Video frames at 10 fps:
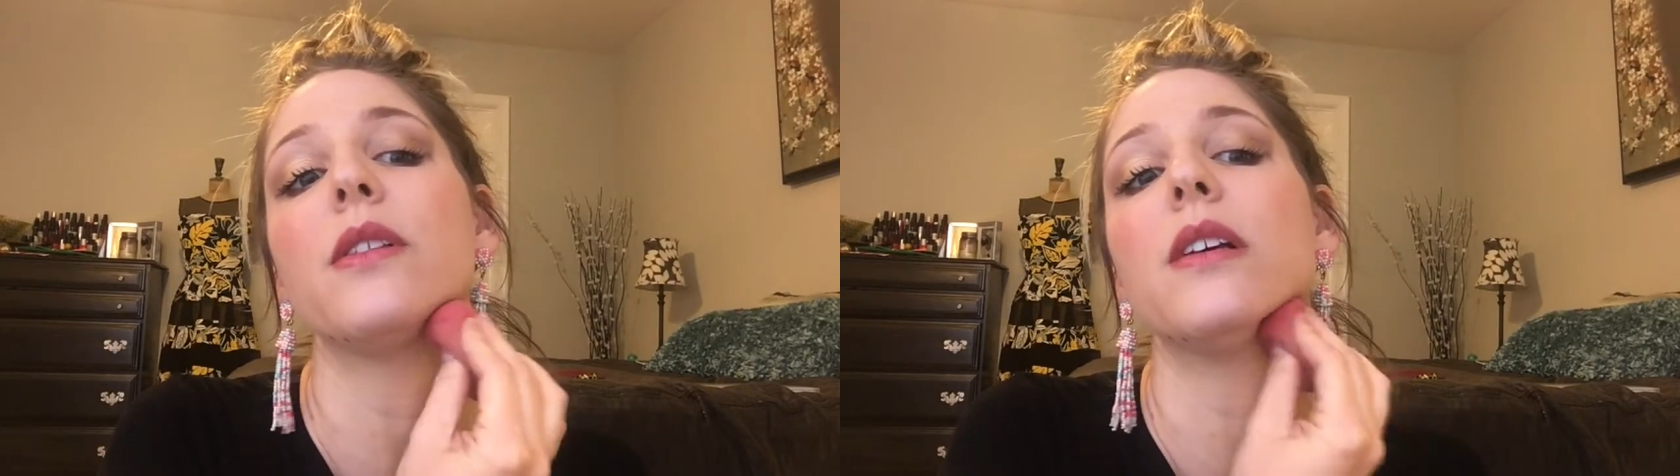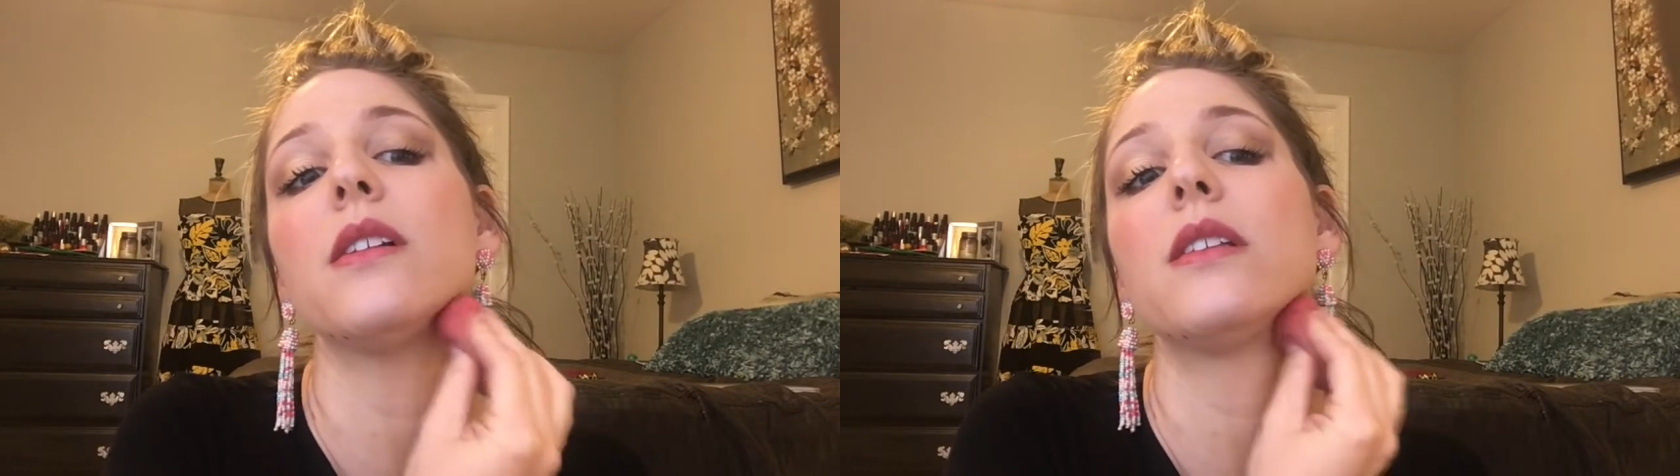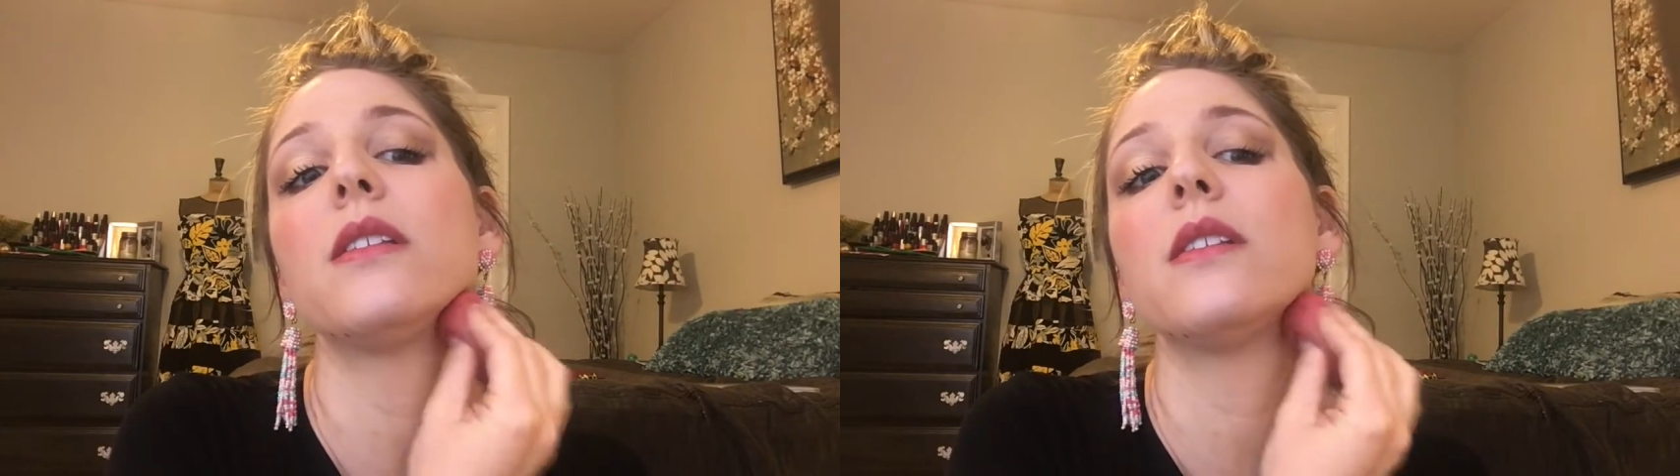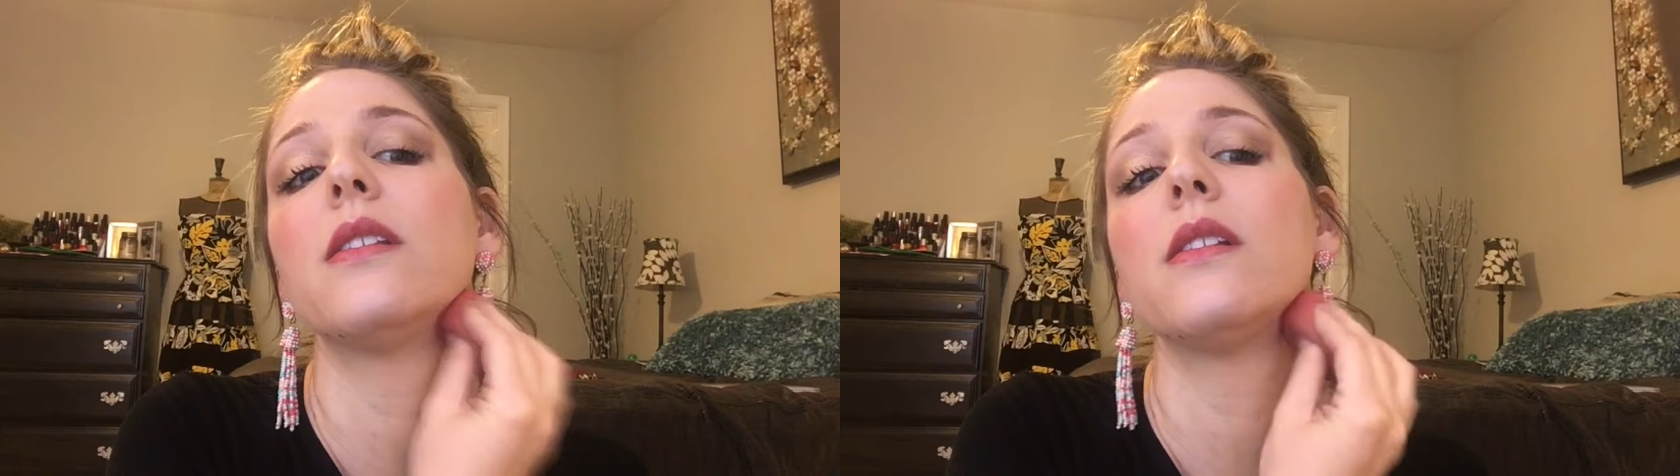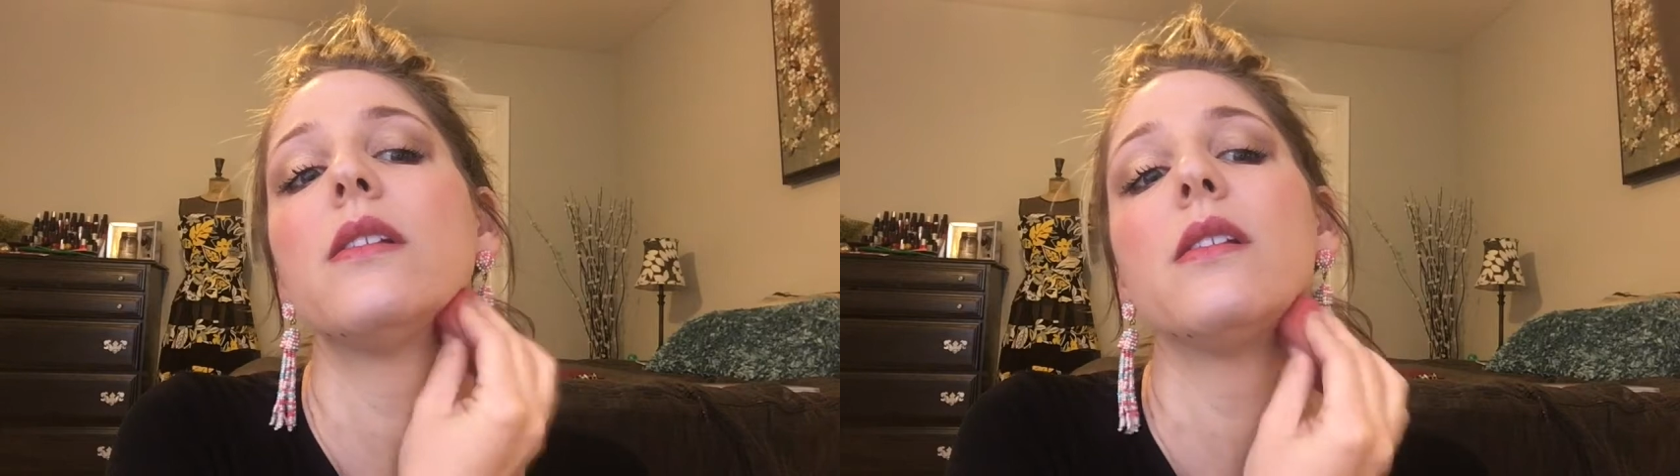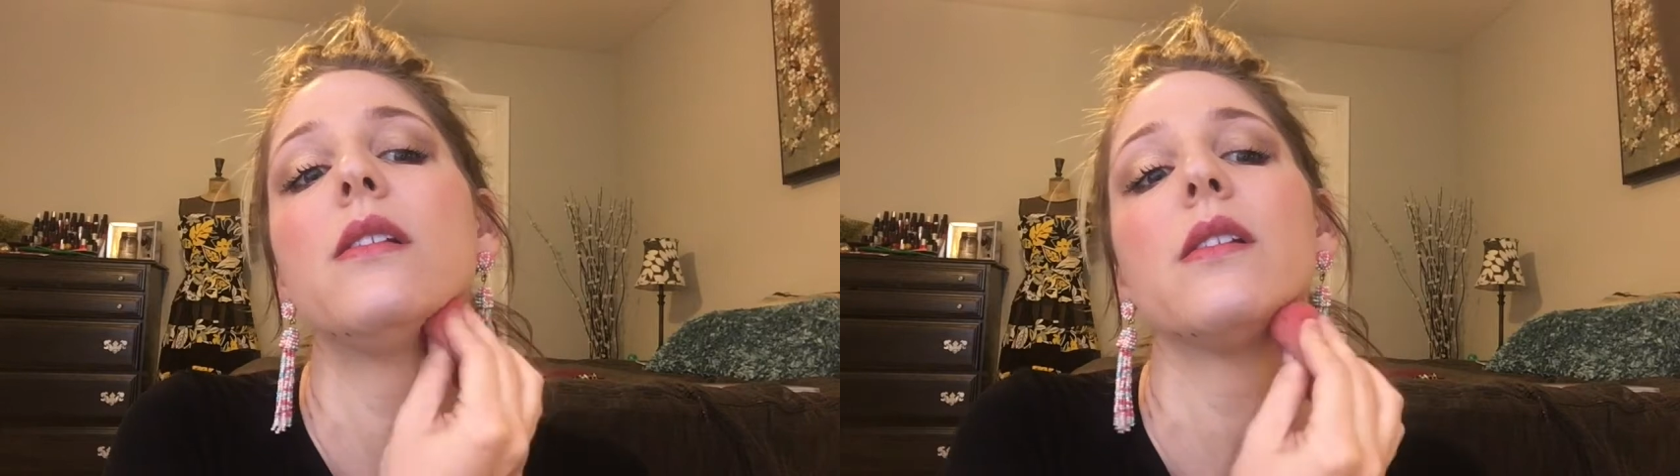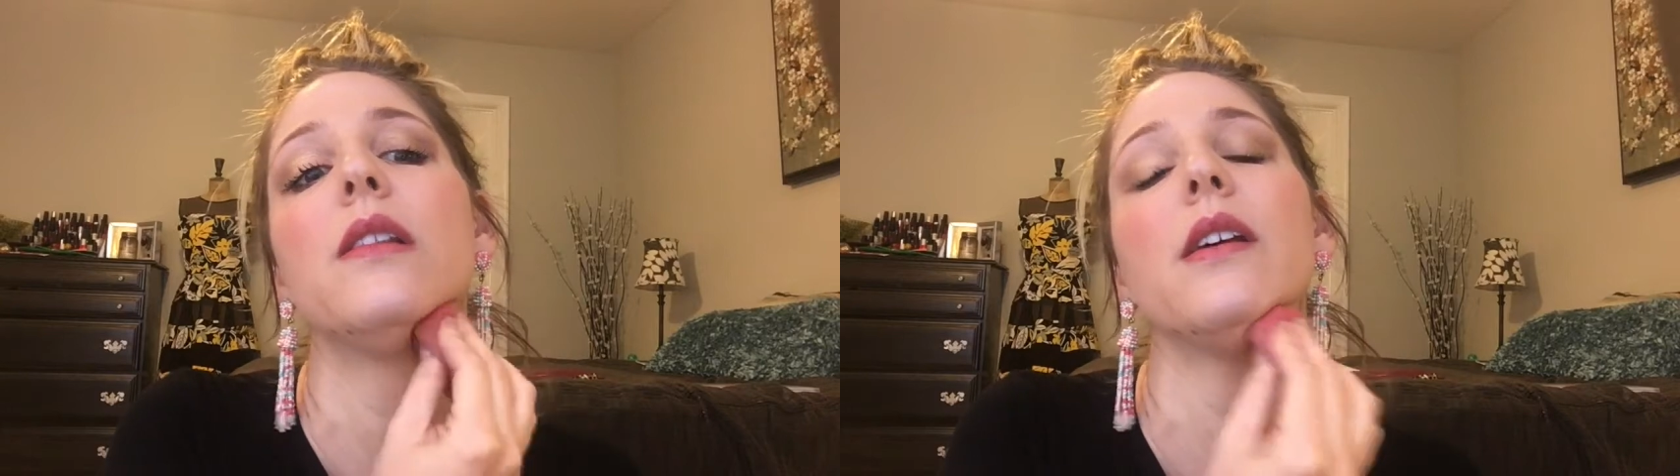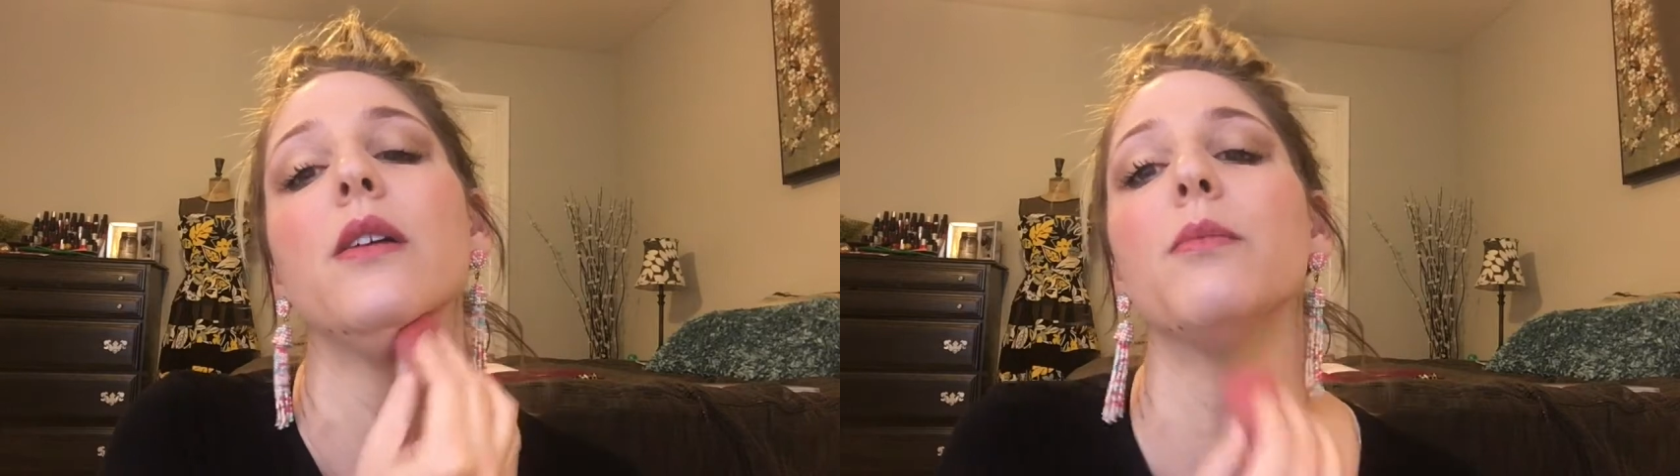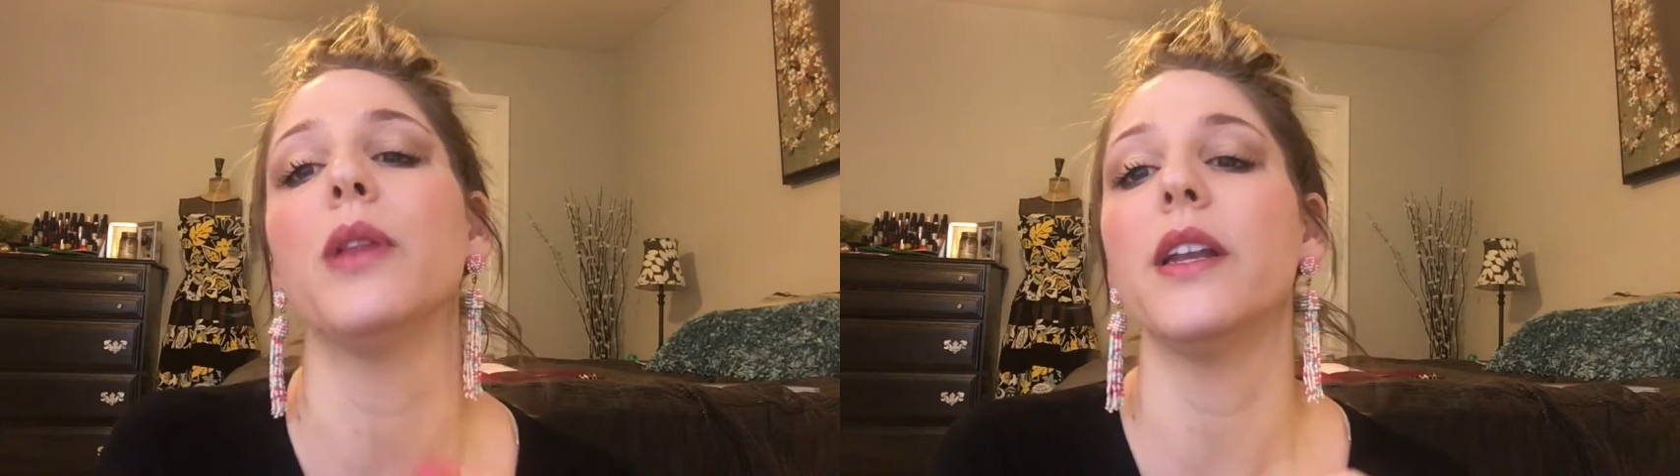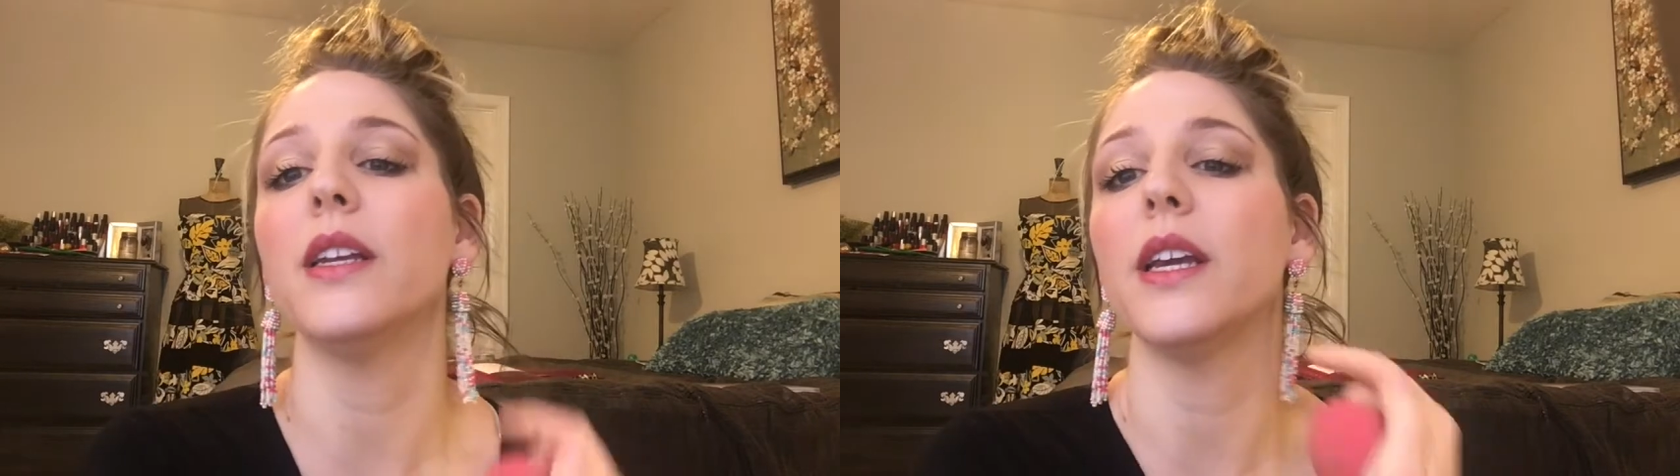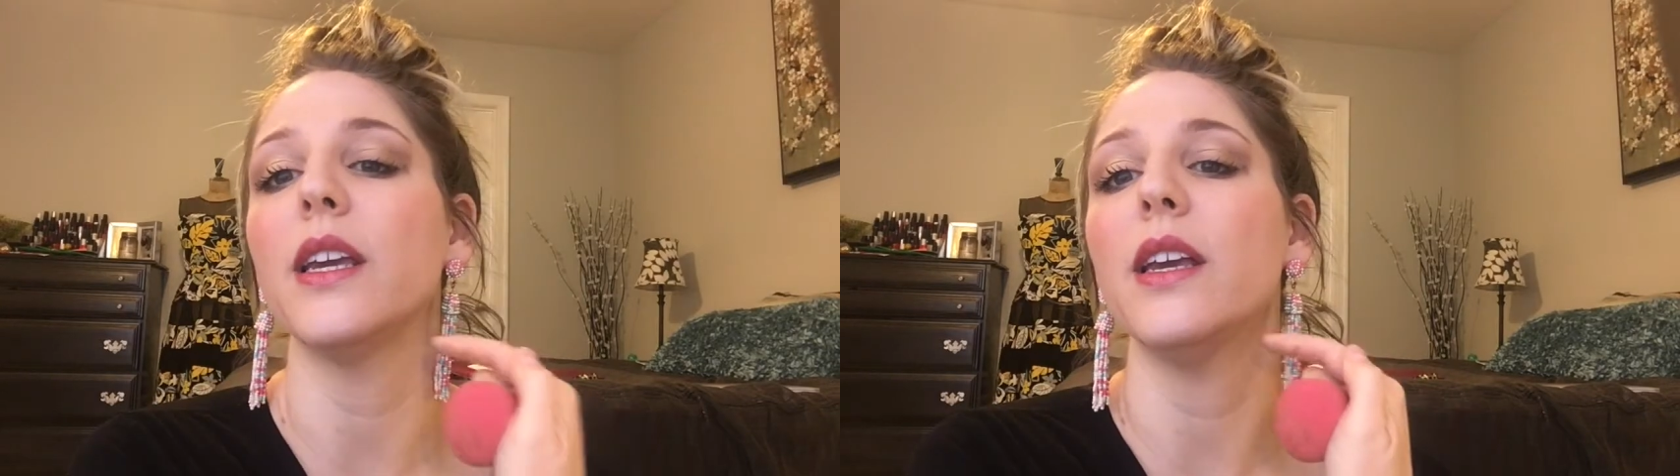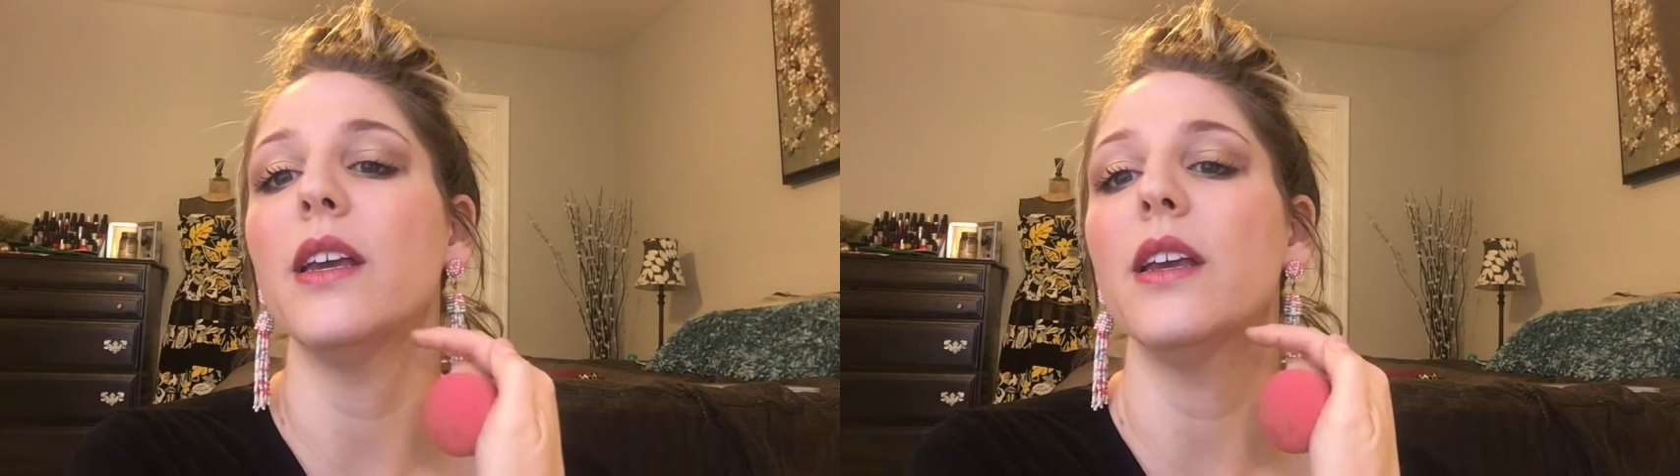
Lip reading: that you're blending